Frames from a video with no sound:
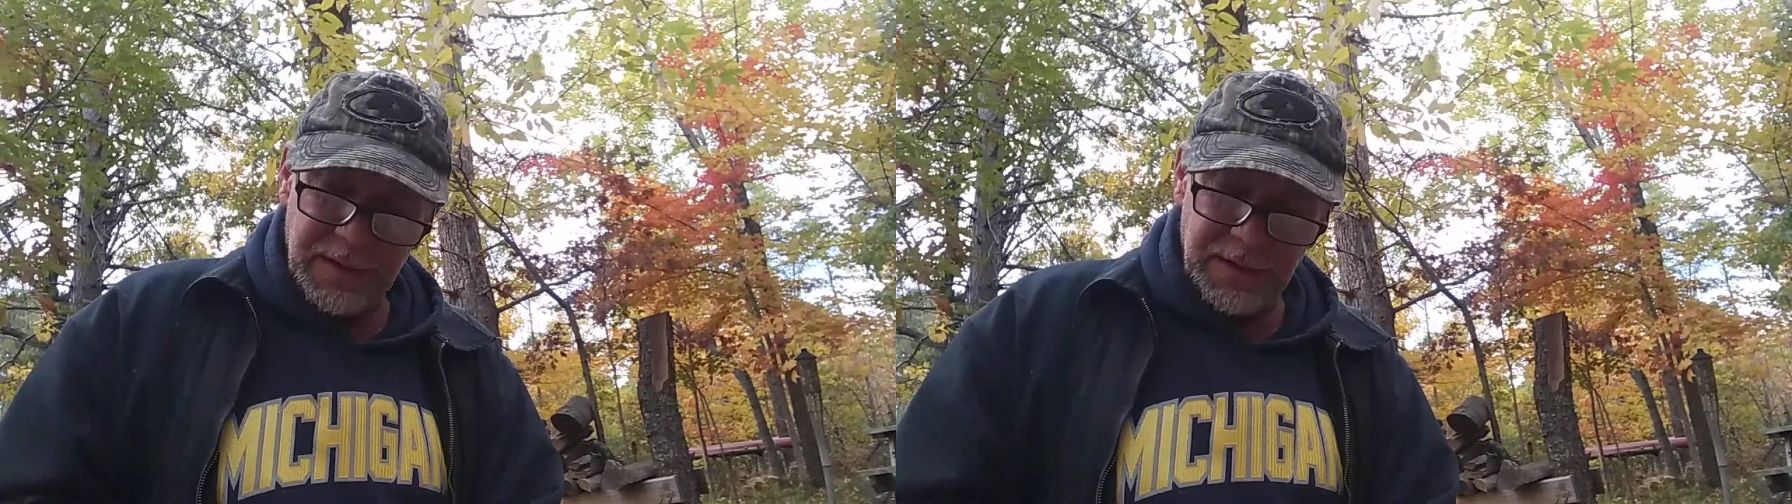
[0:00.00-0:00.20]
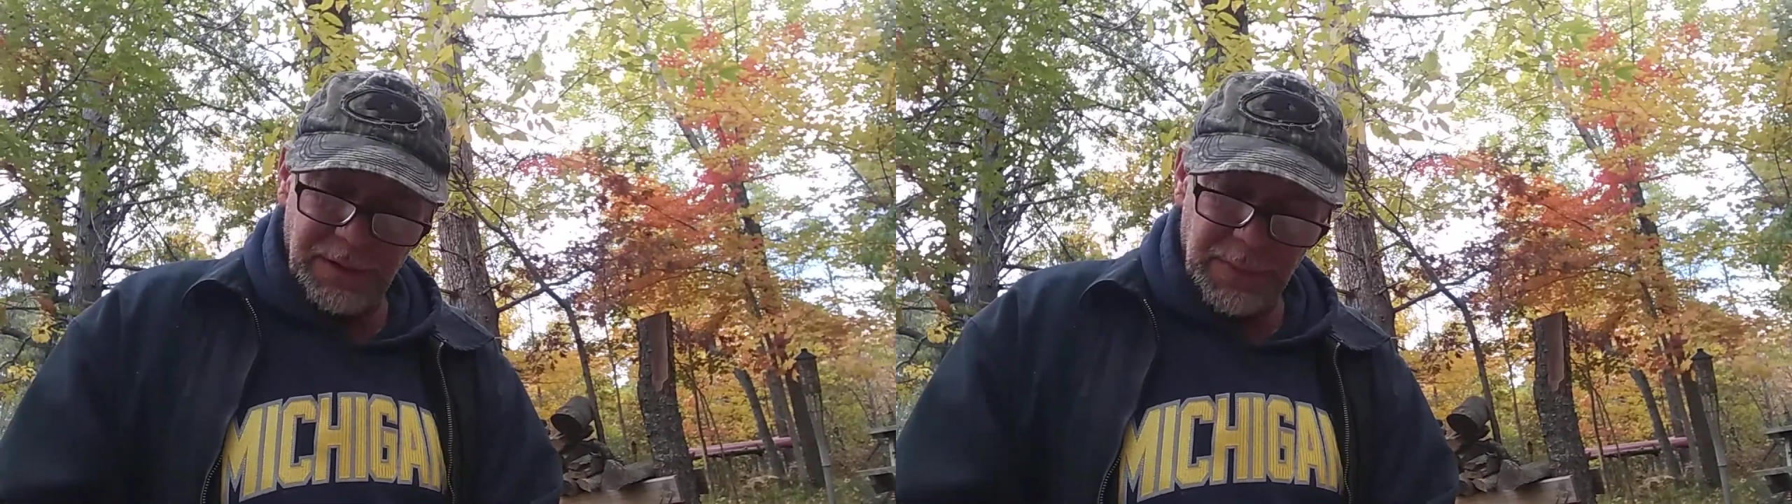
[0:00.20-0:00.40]

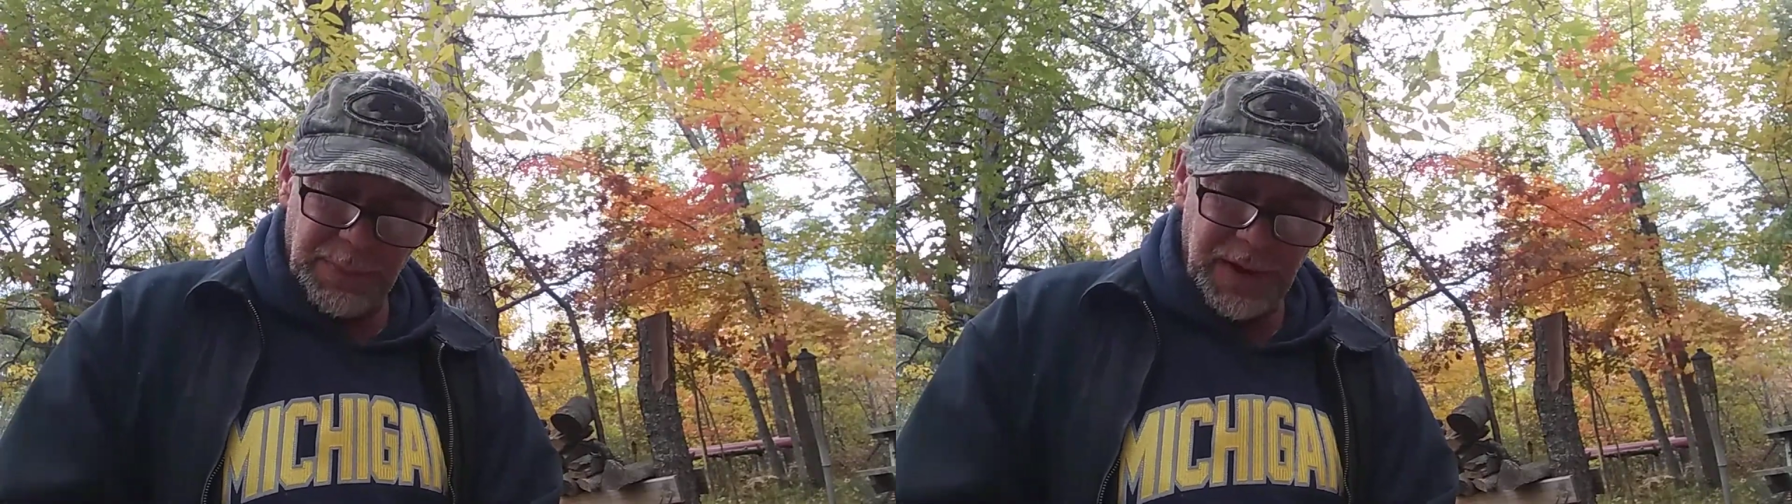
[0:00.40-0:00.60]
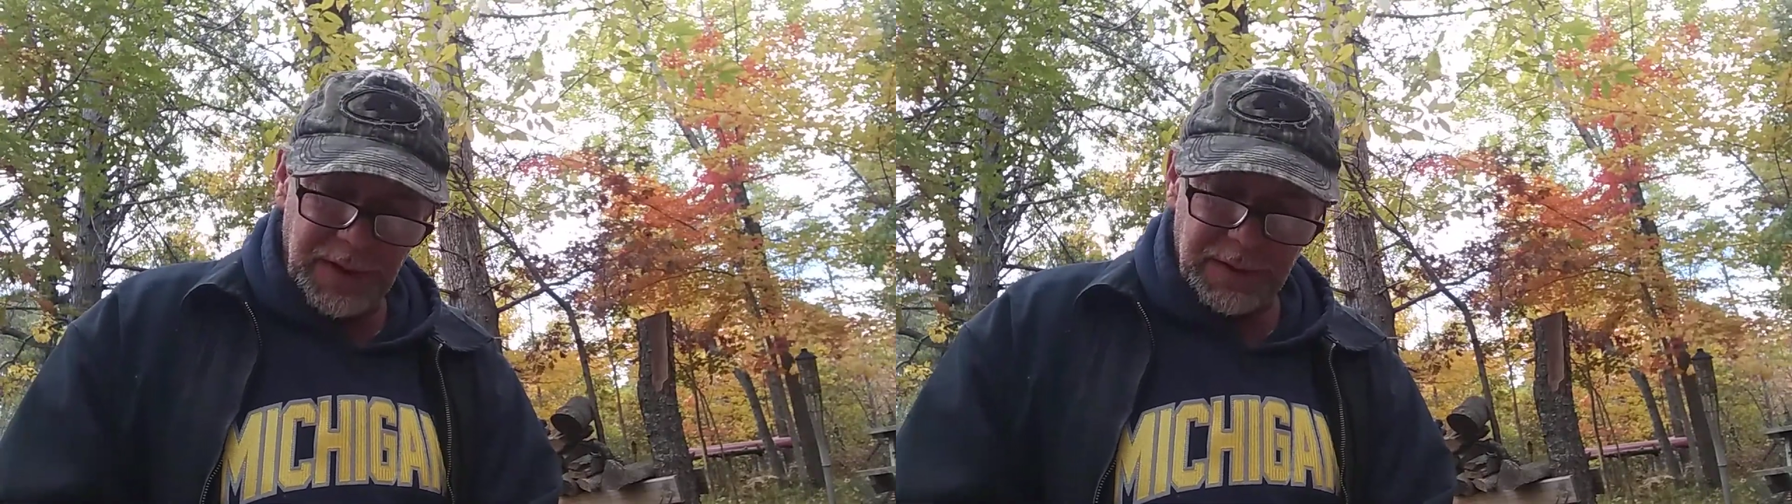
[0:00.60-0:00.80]
the
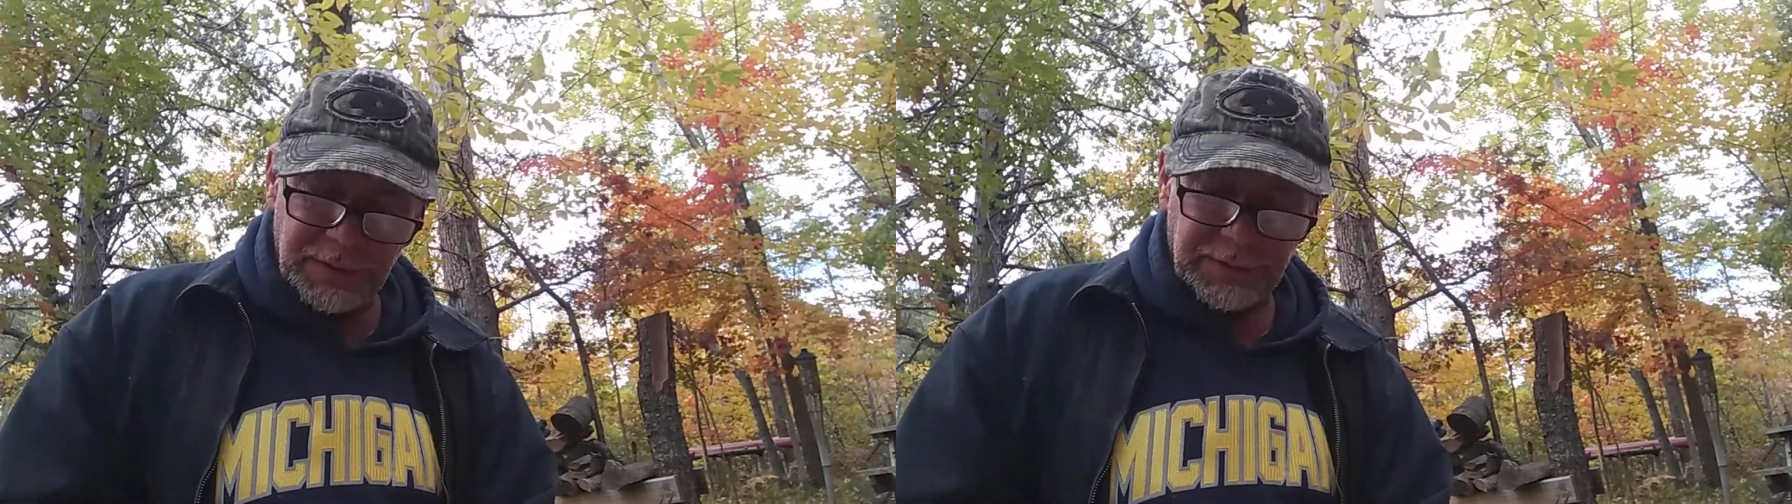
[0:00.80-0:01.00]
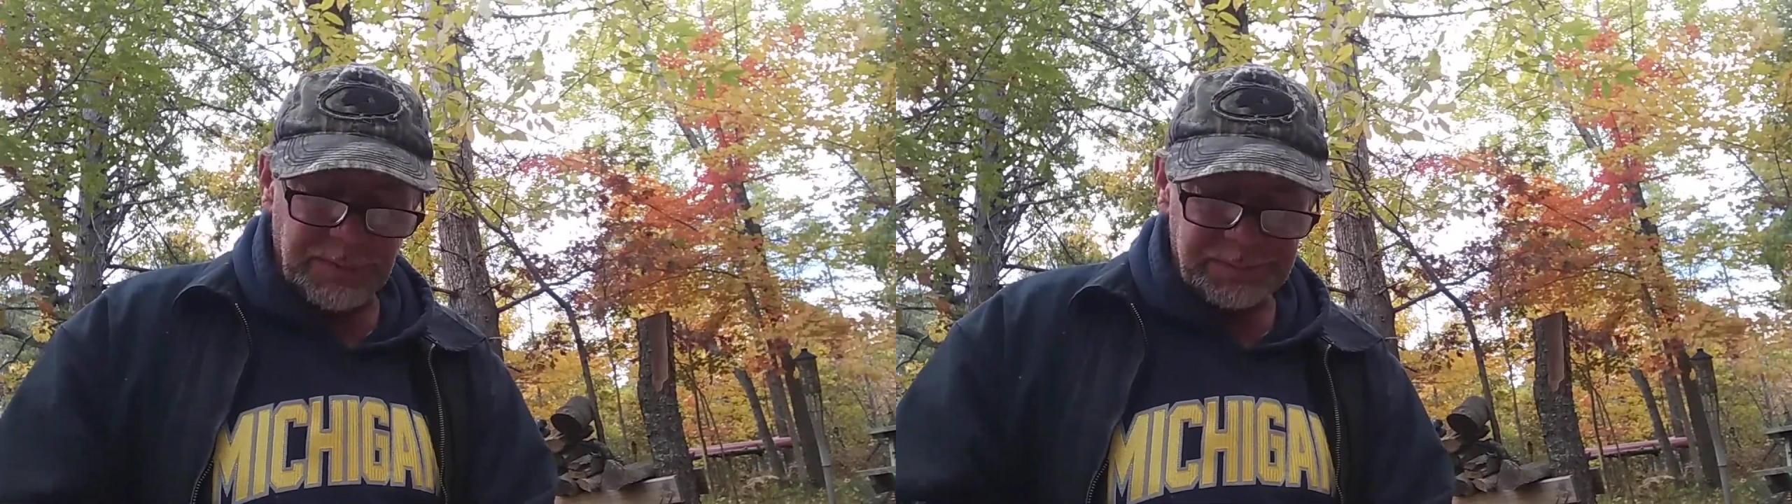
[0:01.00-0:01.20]

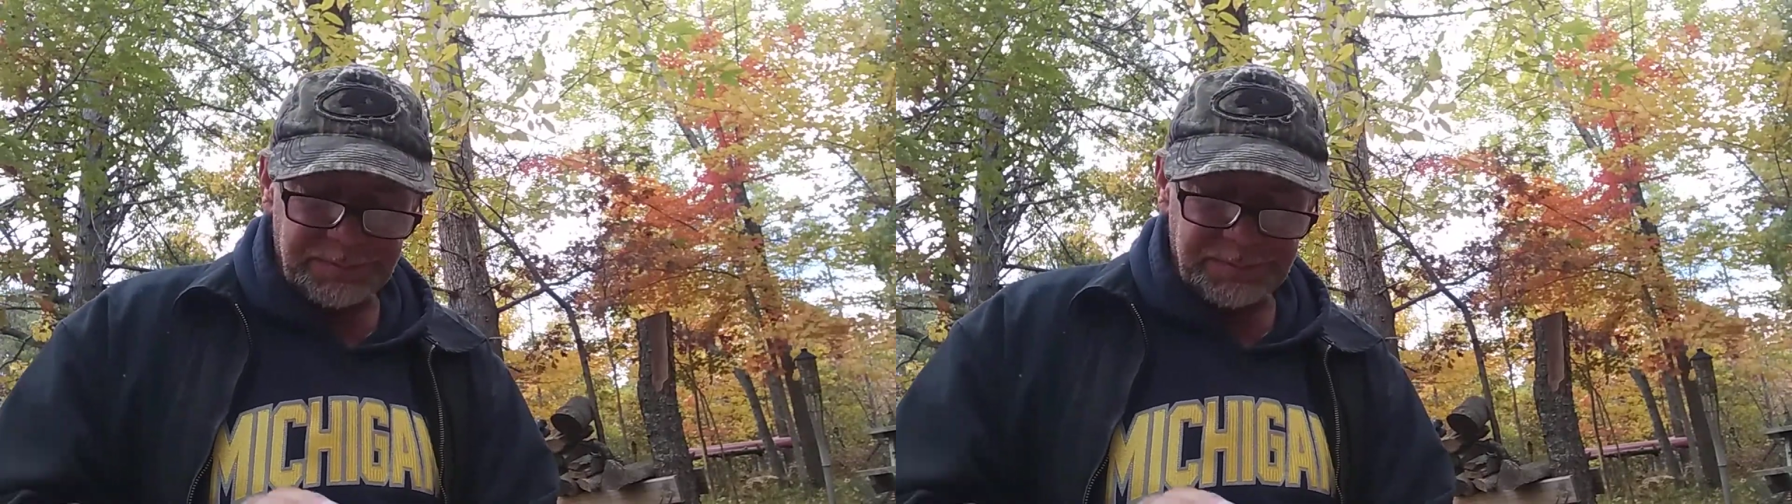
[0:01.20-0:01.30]
pagans